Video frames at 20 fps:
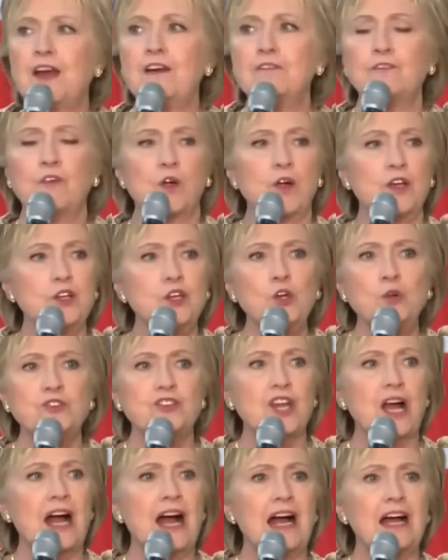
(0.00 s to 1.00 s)
not a
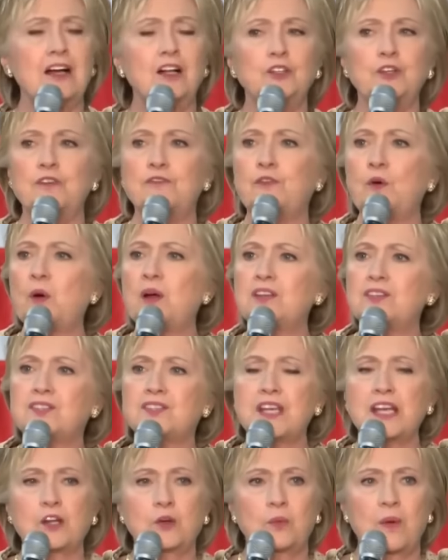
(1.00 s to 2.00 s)
case.
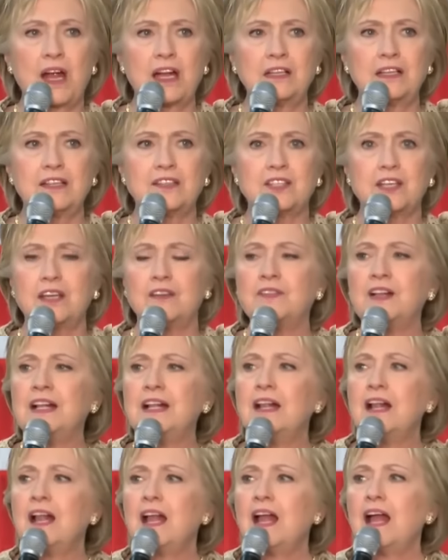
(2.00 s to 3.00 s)
So
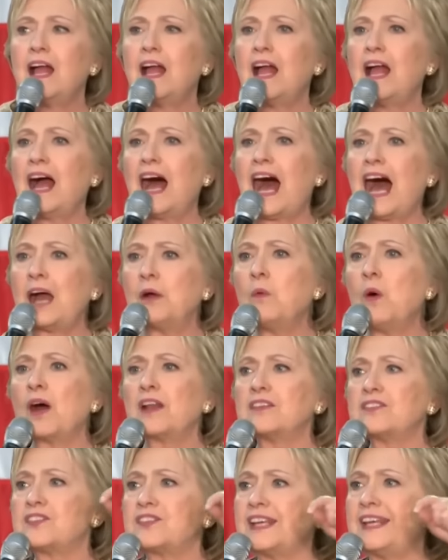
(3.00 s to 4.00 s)
that is
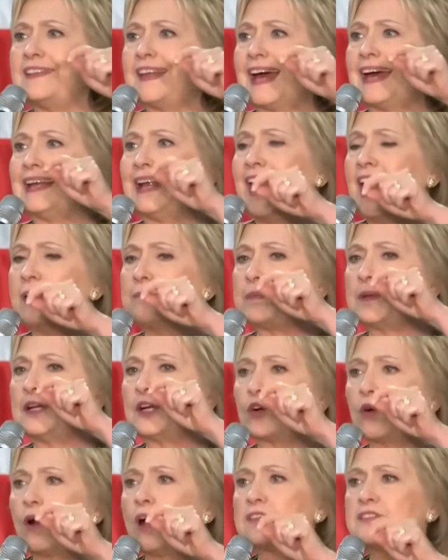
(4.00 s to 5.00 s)
what,
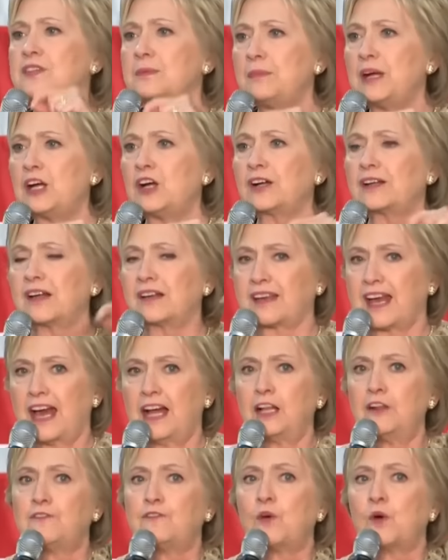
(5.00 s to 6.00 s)
you know,
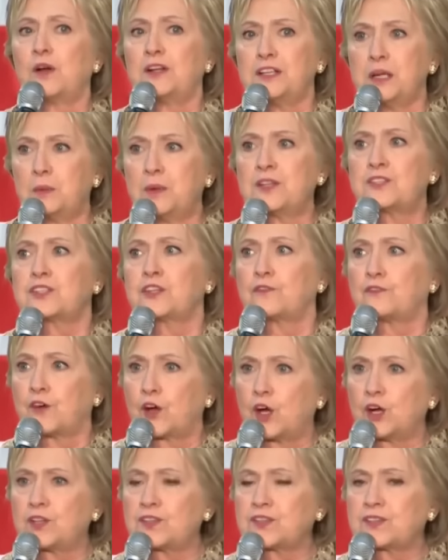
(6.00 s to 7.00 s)
I, I think,
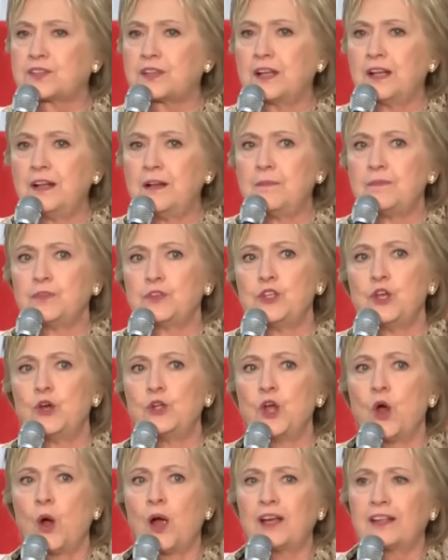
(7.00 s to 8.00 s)
Steve, what we have to do
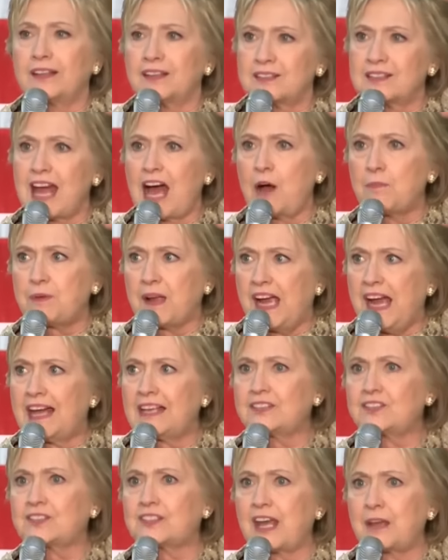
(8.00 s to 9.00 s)
is just say, look,
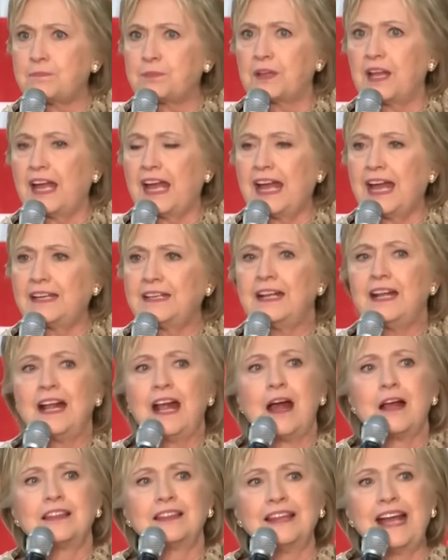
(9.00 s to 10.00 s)
they are the
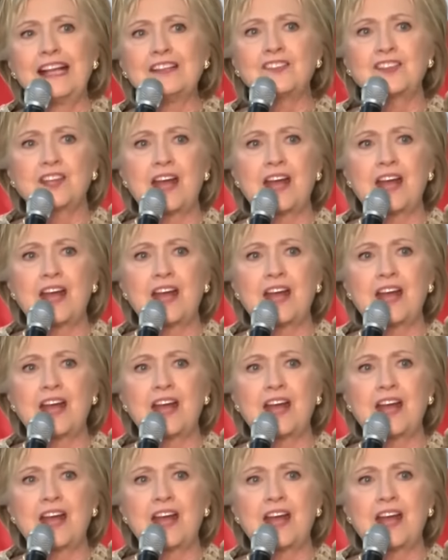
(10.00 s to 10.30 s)
masters of